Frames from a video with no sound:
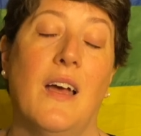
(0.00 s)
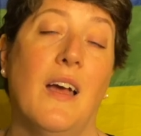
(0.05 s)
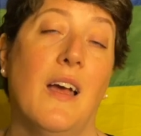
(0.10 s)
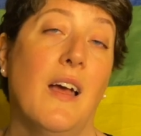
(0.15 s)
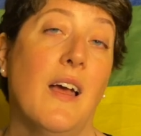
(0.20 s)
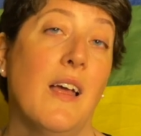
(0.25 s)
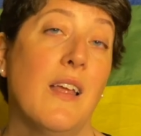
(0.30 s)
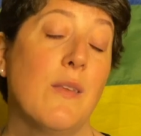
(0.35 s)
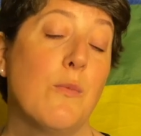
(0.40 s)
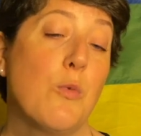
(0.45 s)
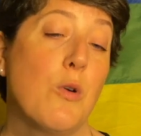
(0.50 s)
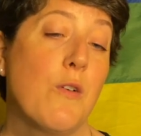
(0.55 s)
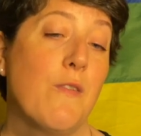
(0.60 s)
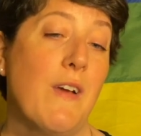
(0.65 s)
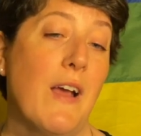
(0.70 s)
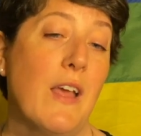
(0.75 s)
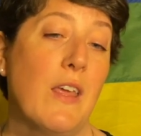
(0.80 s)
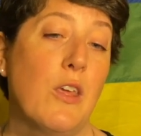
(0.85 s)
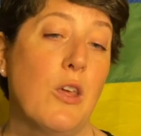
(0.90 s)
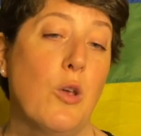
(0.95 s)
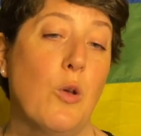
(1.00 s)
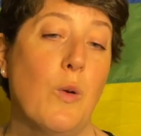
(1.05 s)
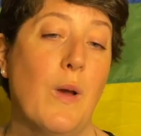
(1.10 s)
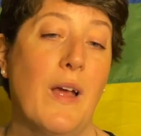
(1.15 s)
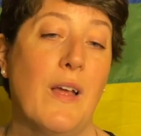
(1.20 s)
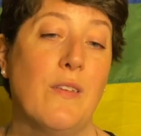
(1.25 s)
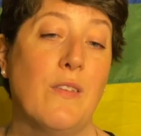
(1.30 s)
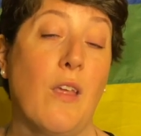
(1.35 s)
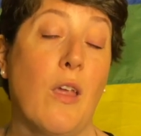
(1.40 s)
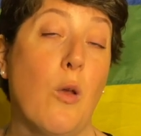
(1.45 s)
has more value
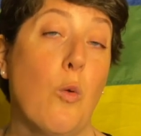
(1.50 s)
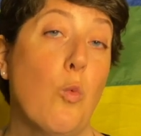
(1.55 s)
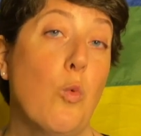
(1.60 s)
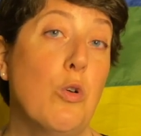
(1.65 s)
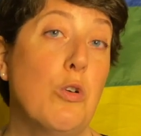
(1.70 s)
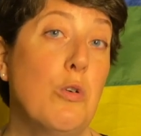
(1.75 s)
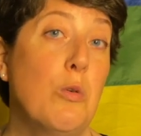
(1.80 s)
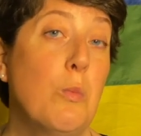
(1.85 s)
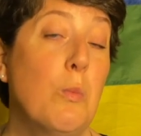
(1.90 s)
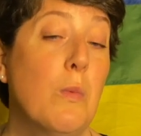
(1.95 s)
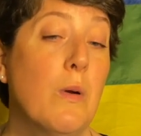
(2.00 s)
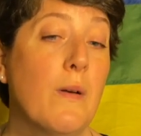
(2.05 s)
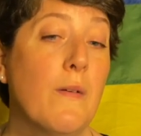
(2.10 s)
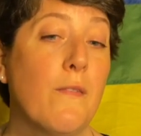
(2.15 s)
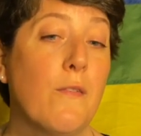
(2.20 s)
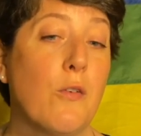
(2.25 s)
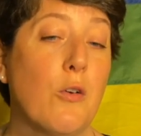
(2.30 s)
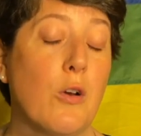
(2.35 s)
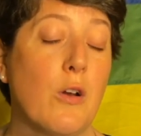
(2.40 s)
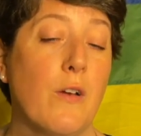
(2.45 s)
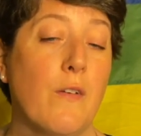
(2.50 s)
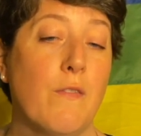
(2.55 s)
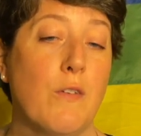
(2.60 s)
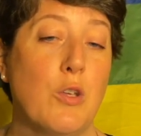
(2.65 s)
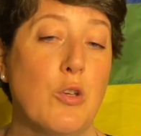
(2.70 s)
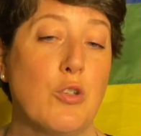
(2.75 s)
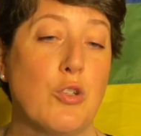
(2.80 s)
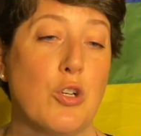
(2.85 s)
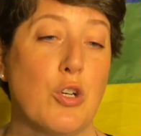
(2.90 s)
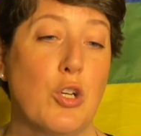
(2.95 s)
as a womb for a
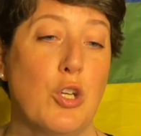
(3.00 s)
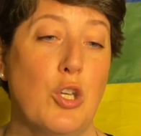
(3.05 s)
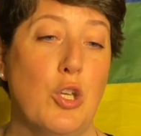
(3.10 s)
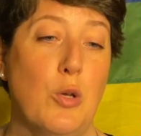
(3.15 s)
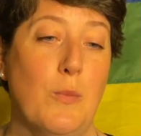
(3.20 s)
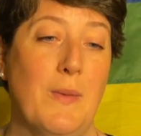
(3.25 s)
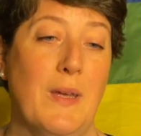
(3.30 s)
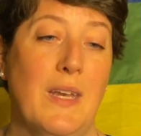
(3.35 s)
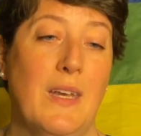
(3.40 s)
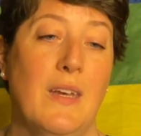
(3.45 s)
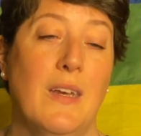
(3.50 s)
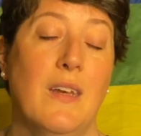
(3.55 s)
future human